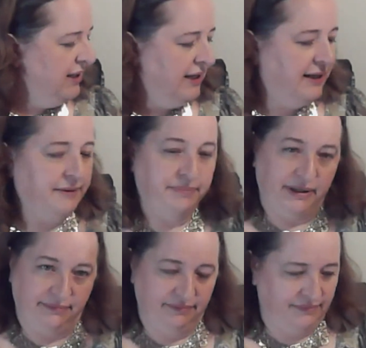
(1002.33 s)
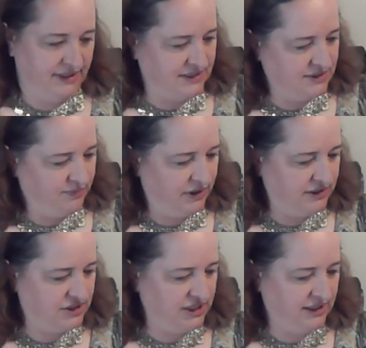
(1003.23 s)
But this is what
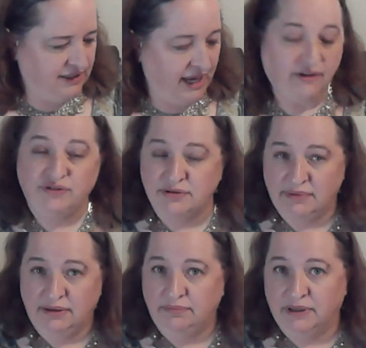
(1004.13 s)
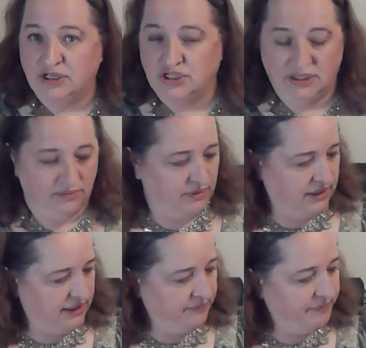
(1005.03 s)
she gave to me because she didn't
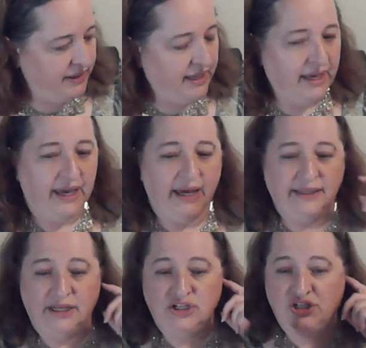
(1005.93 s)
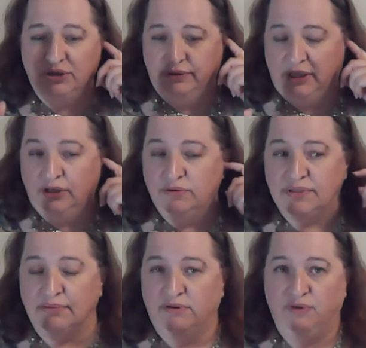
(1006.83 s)
want it. And then Judy, who
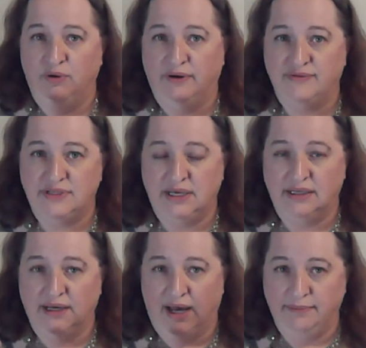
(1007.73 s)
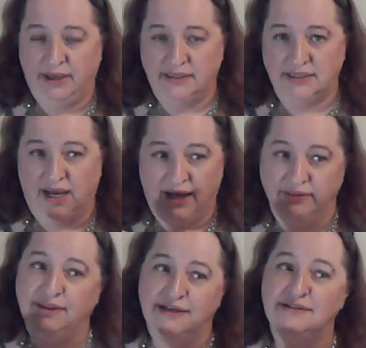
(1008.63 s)
some of you have seen comment
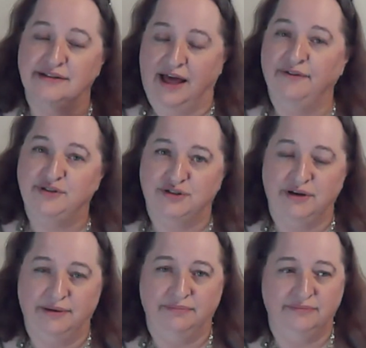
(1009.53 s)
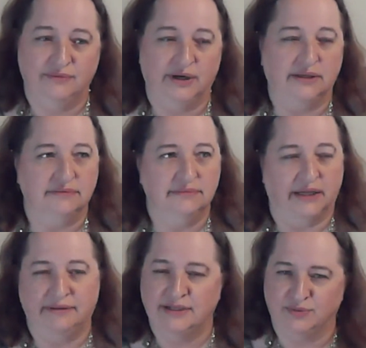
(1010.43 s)
on this live stream, well,
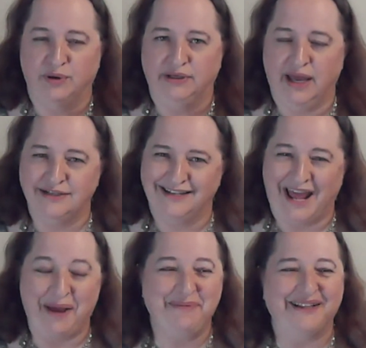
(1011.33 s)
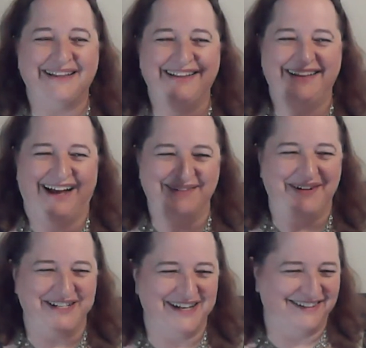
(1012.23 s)
not this one yet today, but on
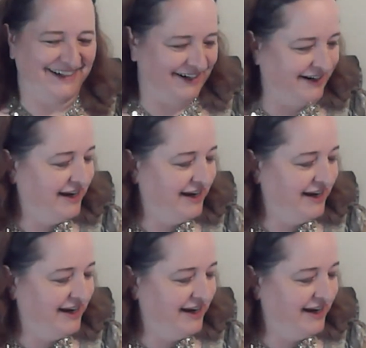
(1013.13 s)
my channel here,